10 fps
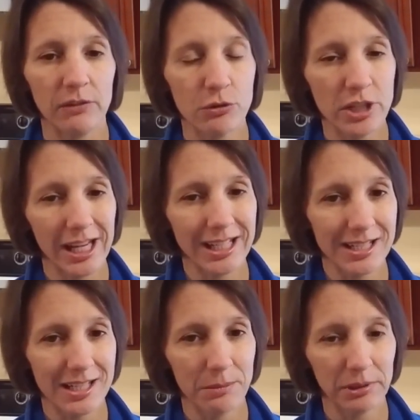If you take
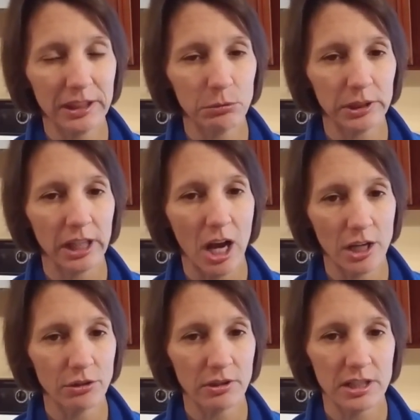it sublingually
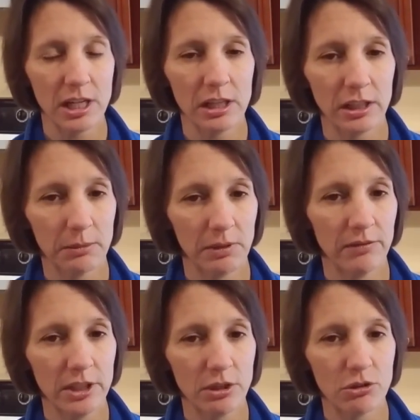under the tongue, like my
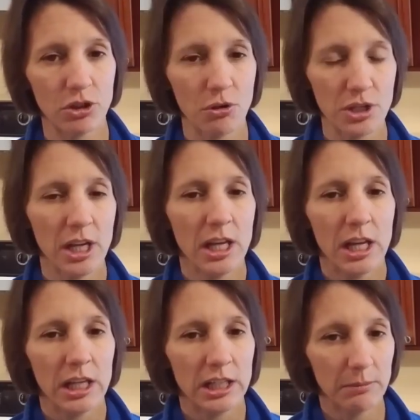video shows,
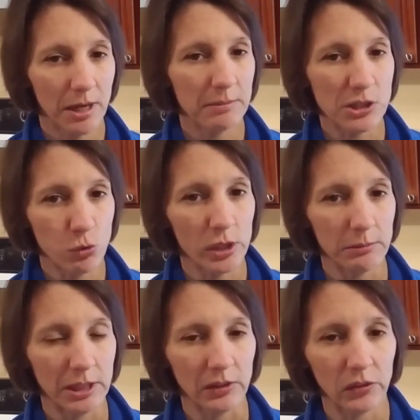it might be 20
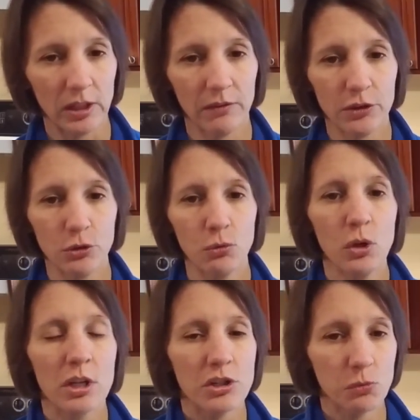minutes. If
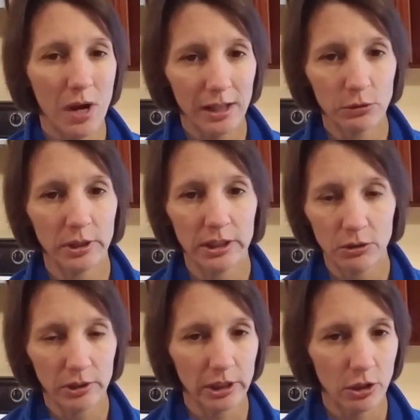you swallow it,
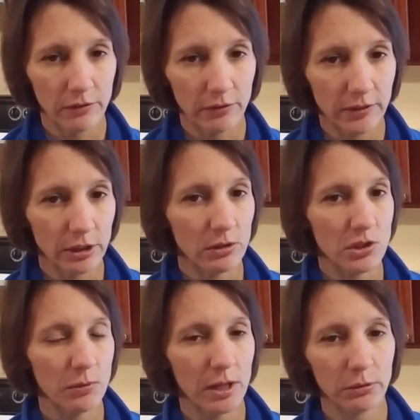lick it off your finger and
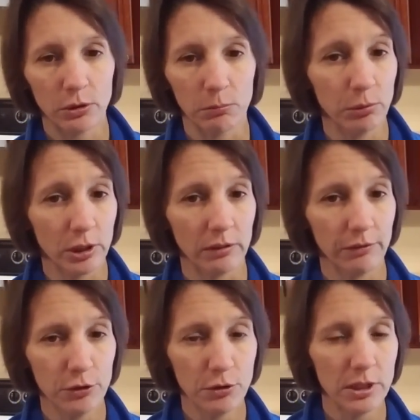swallow it or put it in
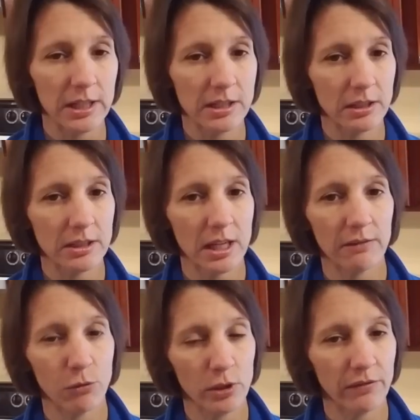food, it's going to
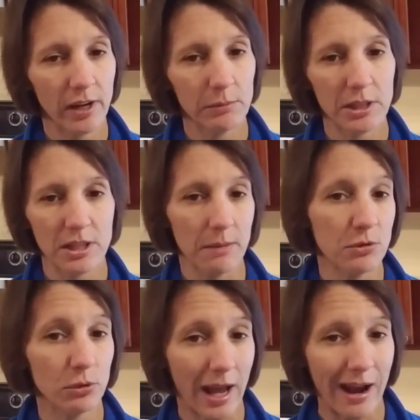take 45 minutes up
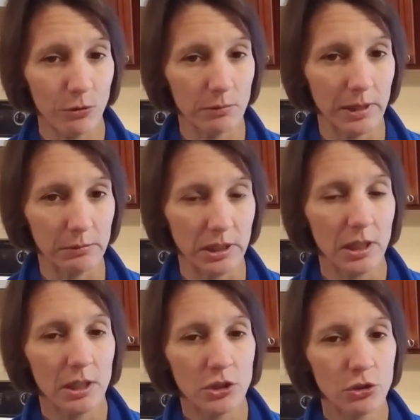to an hour
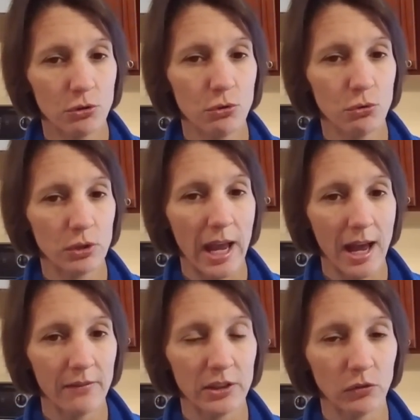maybe to
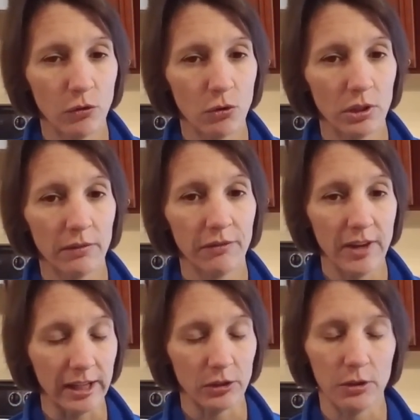have its full
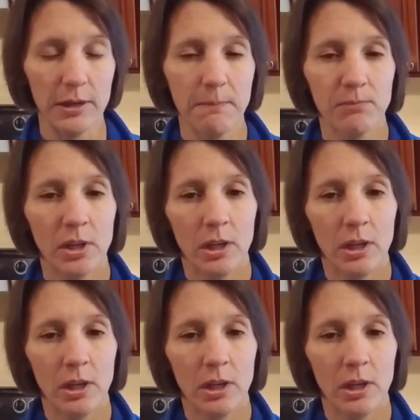effect, all right?